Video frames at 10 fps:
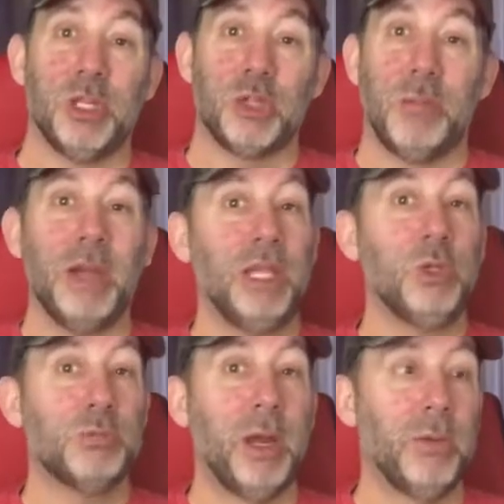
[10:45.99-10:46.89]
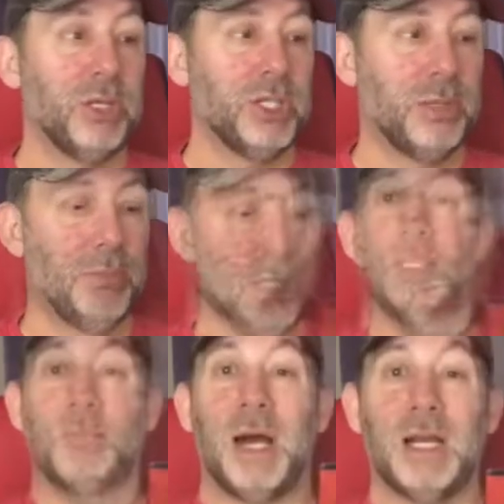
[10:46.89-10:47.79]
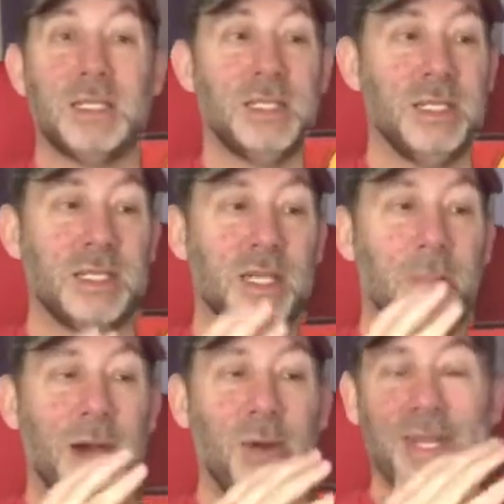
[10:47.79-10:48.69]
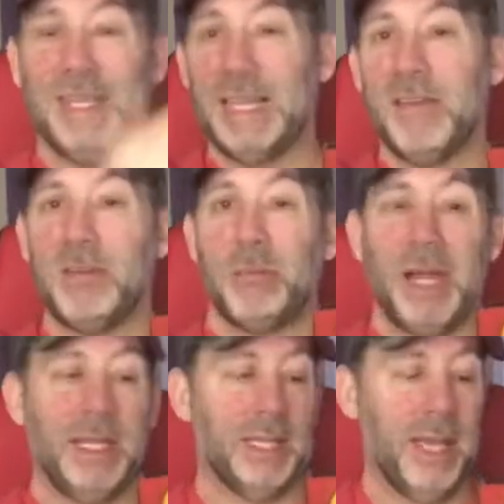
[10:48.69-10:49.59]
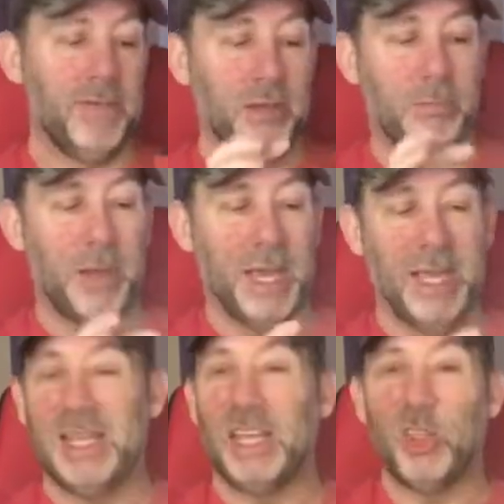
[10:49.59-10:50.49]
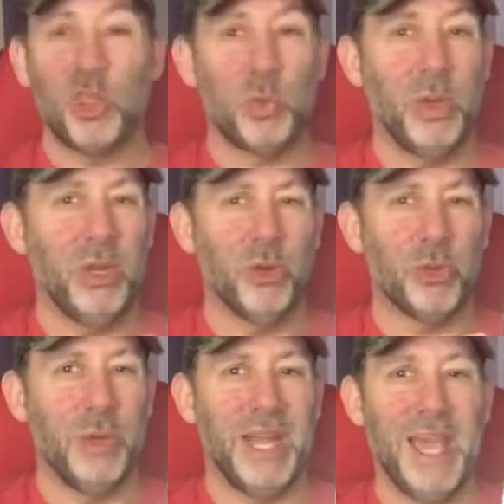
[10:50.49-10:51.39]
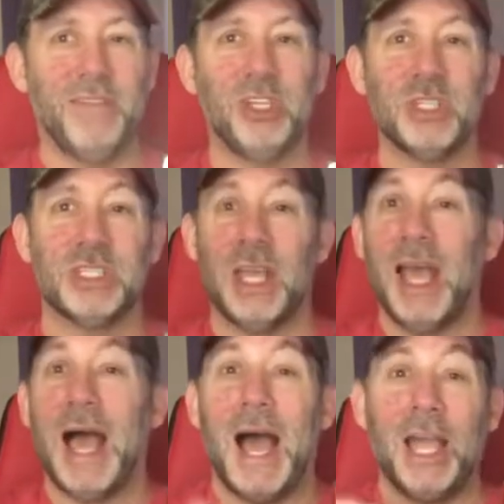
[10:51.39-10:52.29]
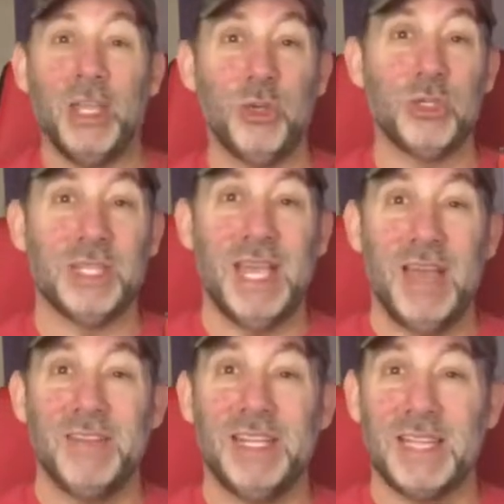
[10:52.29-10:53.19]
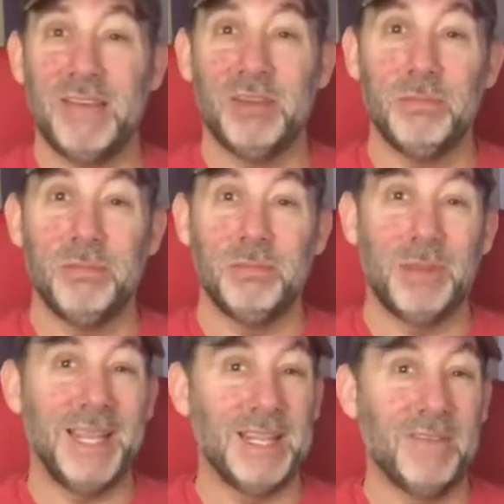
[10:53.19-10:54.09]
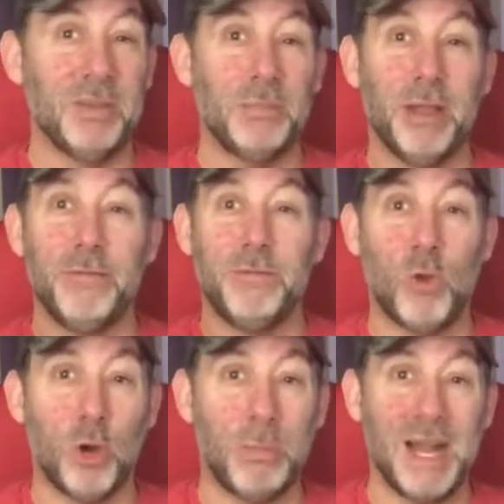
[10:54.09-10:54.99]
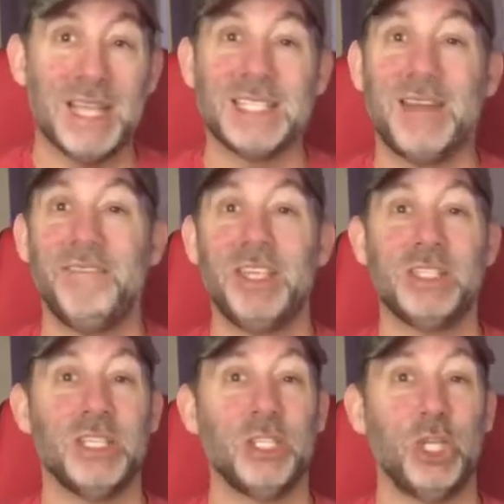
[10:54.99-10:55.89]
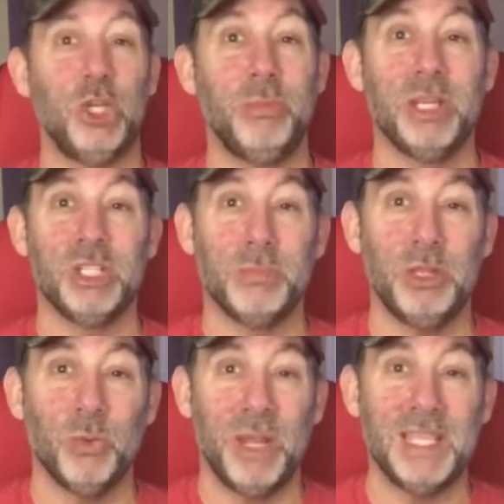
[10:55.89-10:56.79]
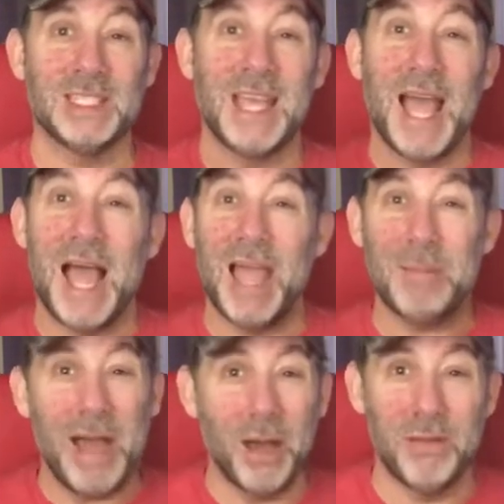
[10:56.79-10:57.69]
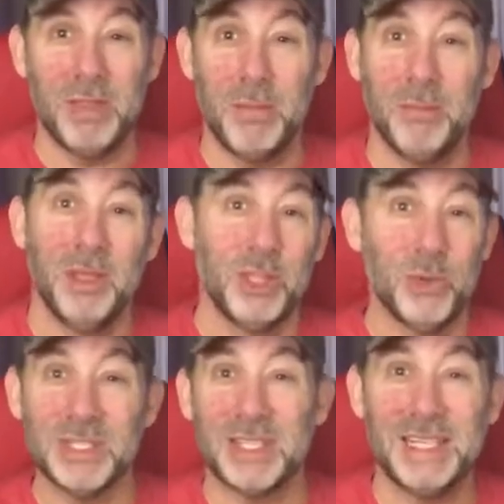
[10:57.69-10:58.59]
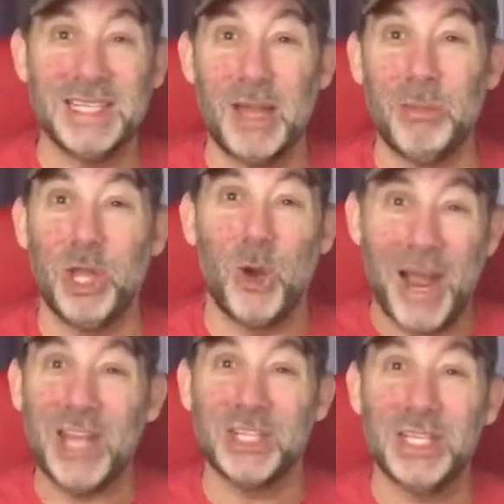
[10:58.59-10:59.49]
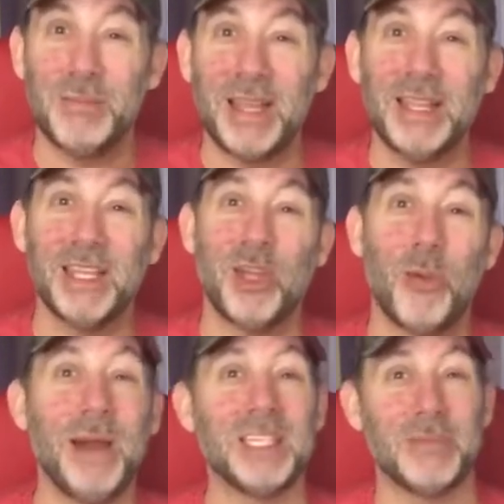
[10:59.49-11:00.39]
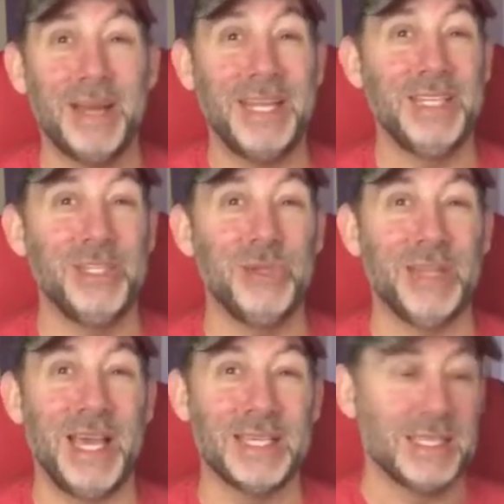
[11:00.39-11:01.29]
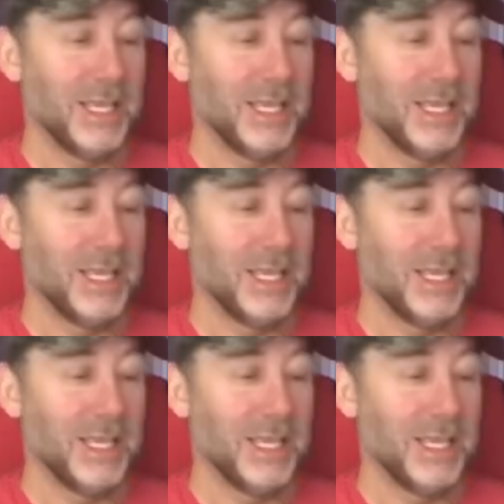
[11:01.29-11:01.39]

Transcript: So I might use Pirate Ship. This box is about 11 by 11 by like 3 or 3.5 inches. I usually have an 11 by 11 by 4 box that fits into cubic shipping rates. I'm out of them. There is a link down below. I should hit my link and go buy some. I need to do that.